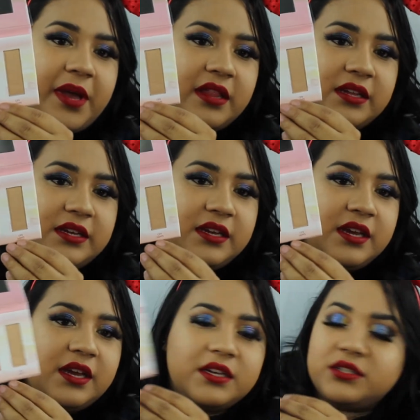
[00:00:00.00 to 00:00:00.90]
palette.
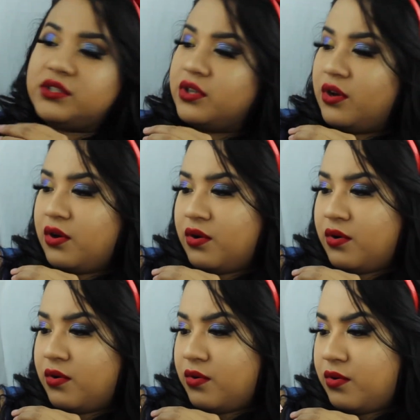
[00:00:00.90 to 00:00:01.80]

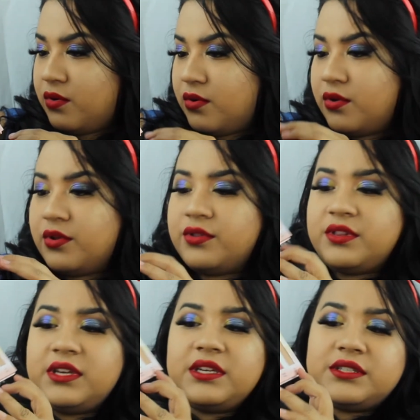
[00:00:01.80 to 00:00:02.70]
So
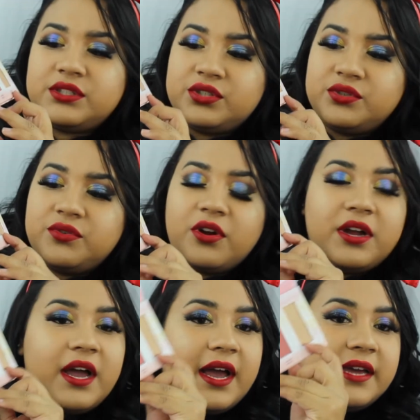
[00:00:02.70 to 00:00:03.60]
these two are
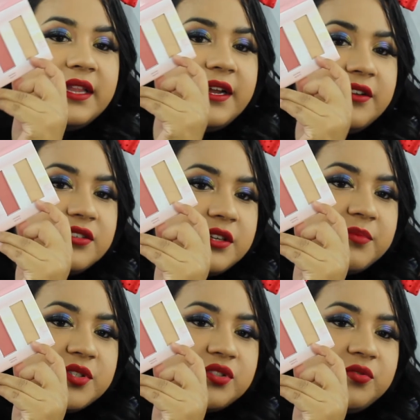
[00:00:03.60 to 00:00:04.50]
highlighters,
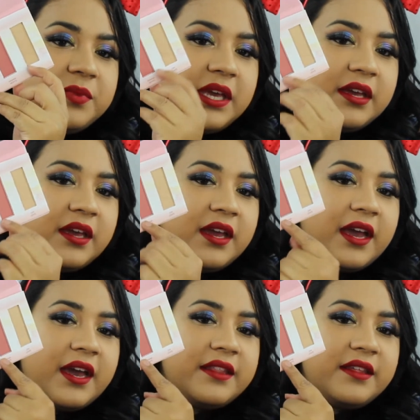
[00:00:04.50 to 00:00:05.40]
I'm assuming.
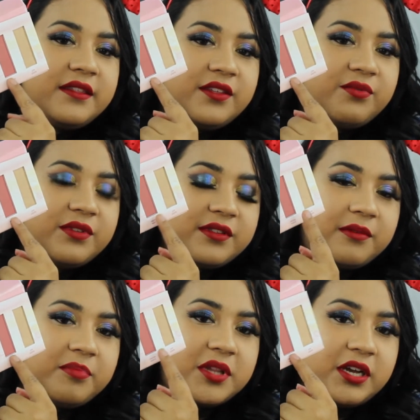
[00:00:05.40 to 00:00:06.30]
And then this one's
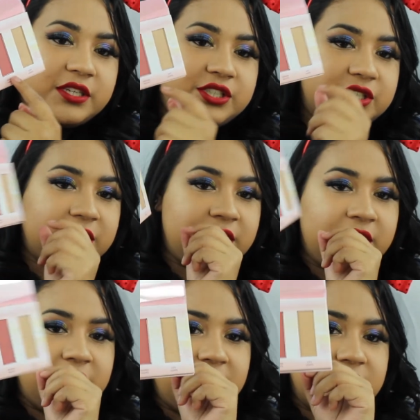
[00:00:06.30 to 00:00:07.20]
the blush.
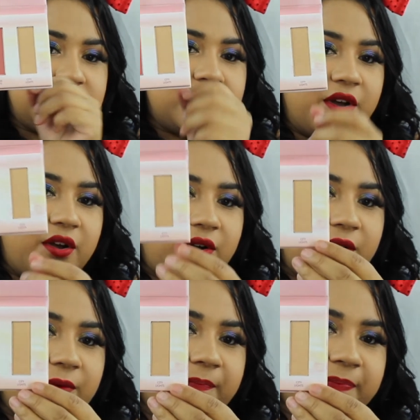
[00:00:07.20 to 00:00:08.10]
So